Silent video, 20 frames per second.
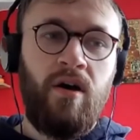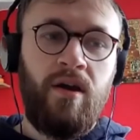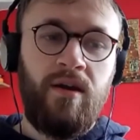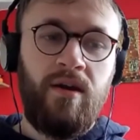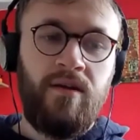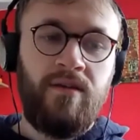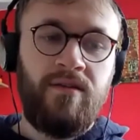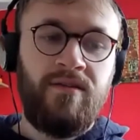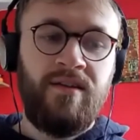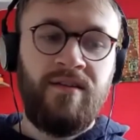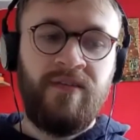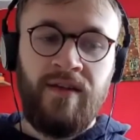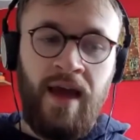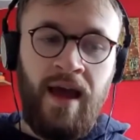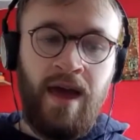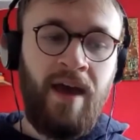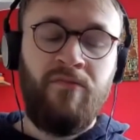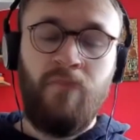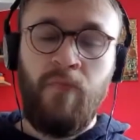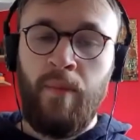didn't
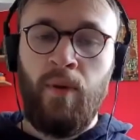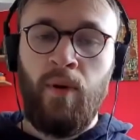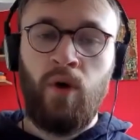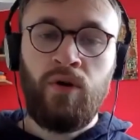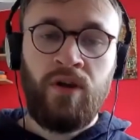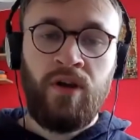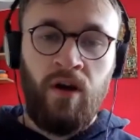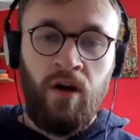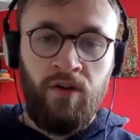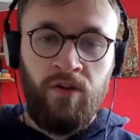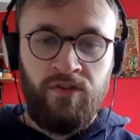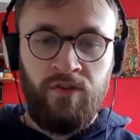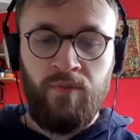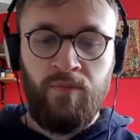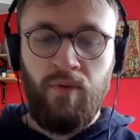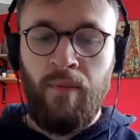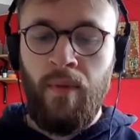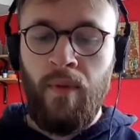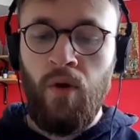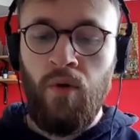have my podcast to
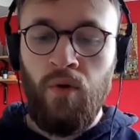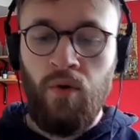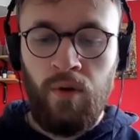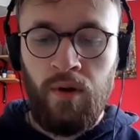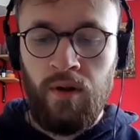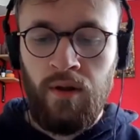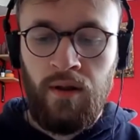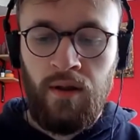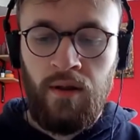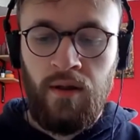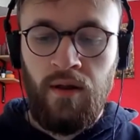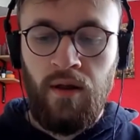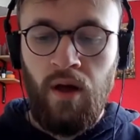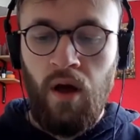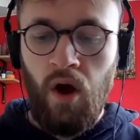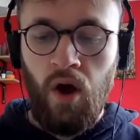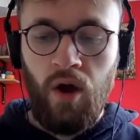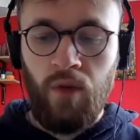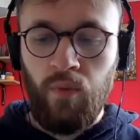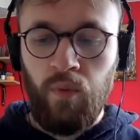promote,
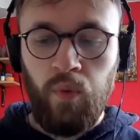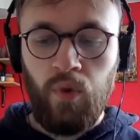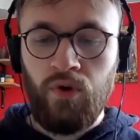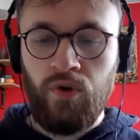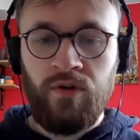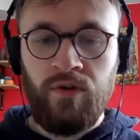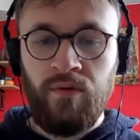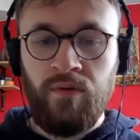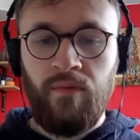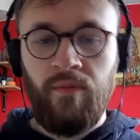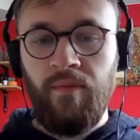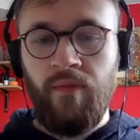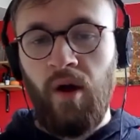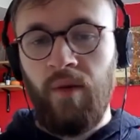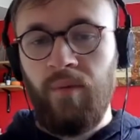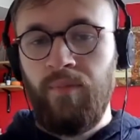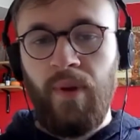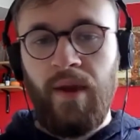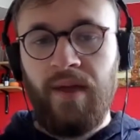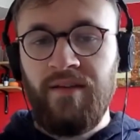I
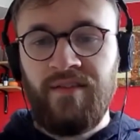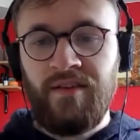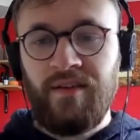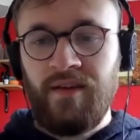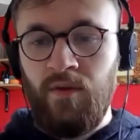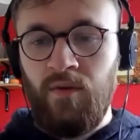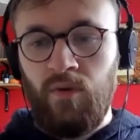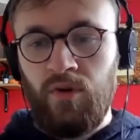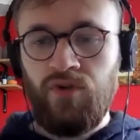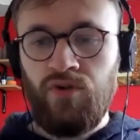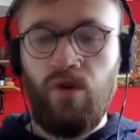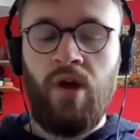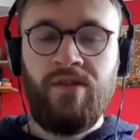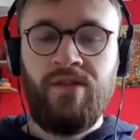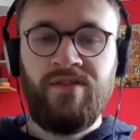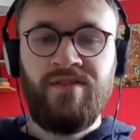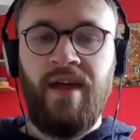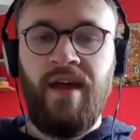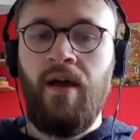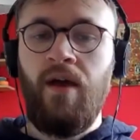basically would try and
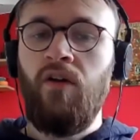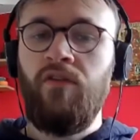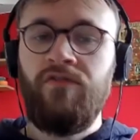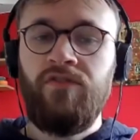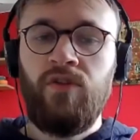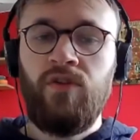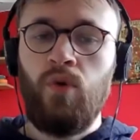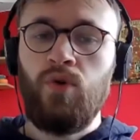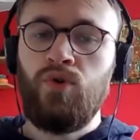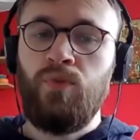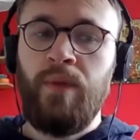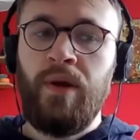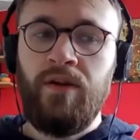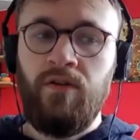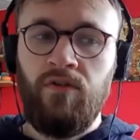stay off social media as